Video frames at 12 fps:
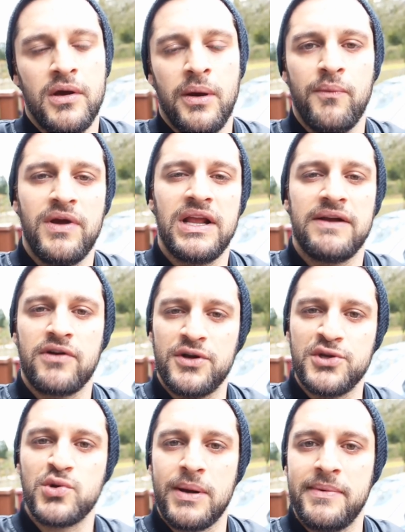and really I've got to
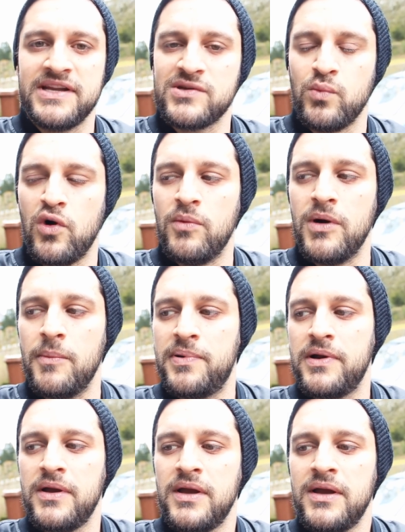do 20 minutes of warm up.
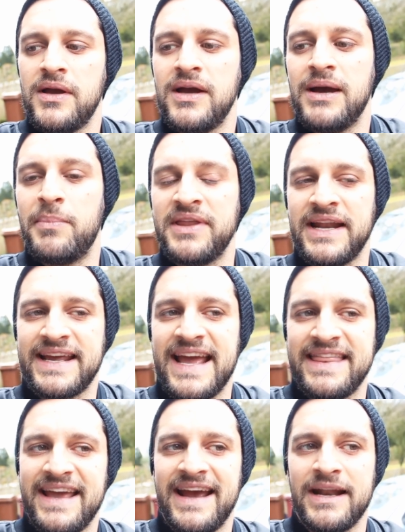But then I
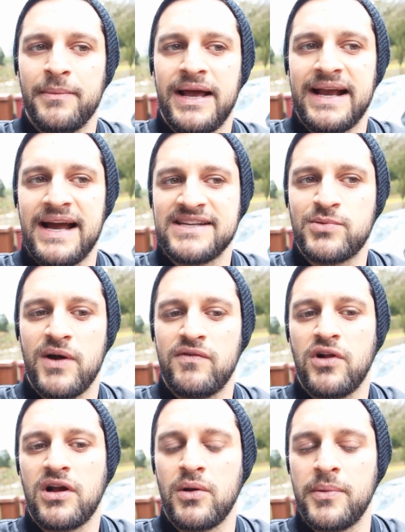get there and I'm like, ah, it's 12
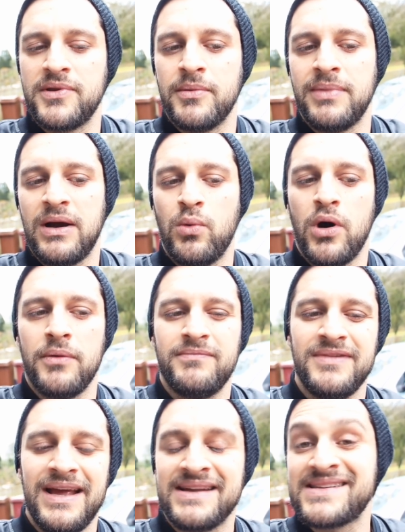o'clock, I want to be done by 1.
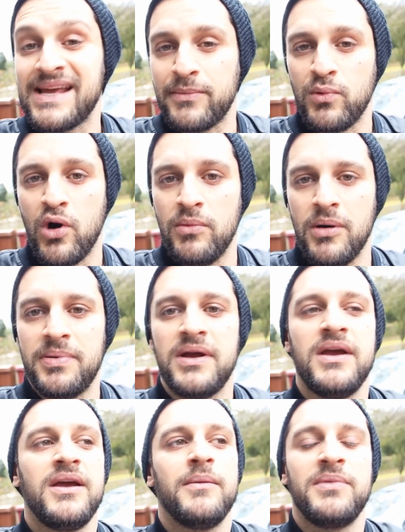Nah, skip the warm up.
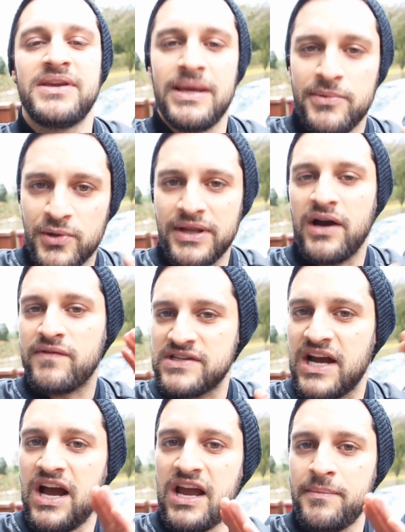But you keep doing that over
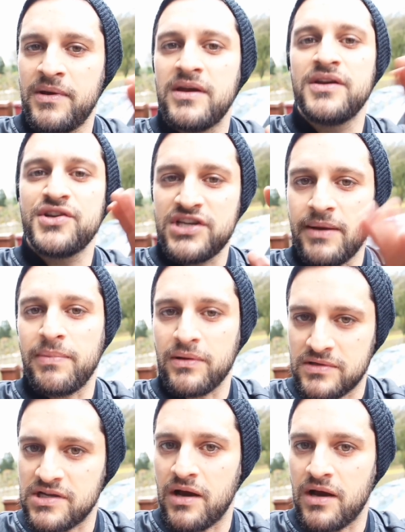time, shit builds